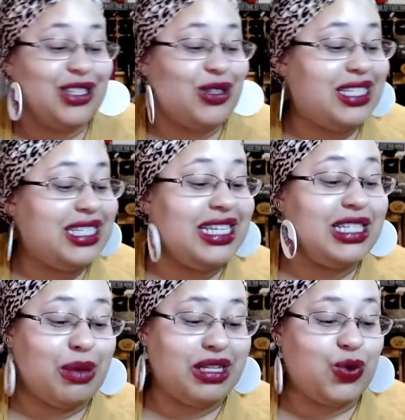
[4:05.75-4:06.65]
this is this
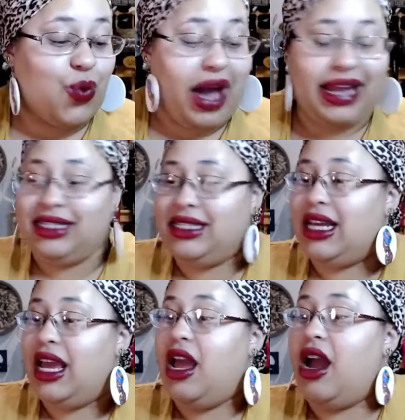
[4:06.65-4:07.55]
month's wines
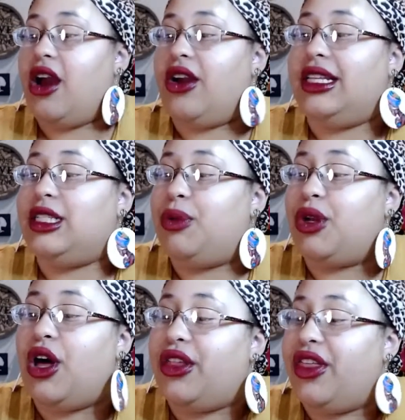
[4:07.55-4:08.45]
all right, let's put
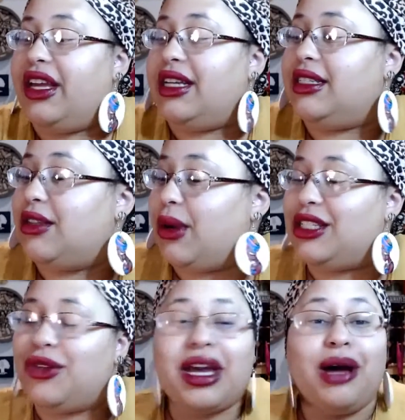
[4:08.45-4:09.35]
all the things away.
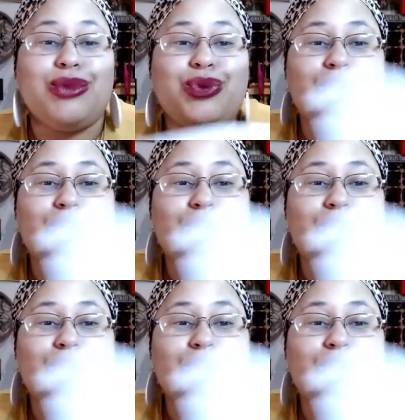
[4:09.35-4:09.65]
So it comes with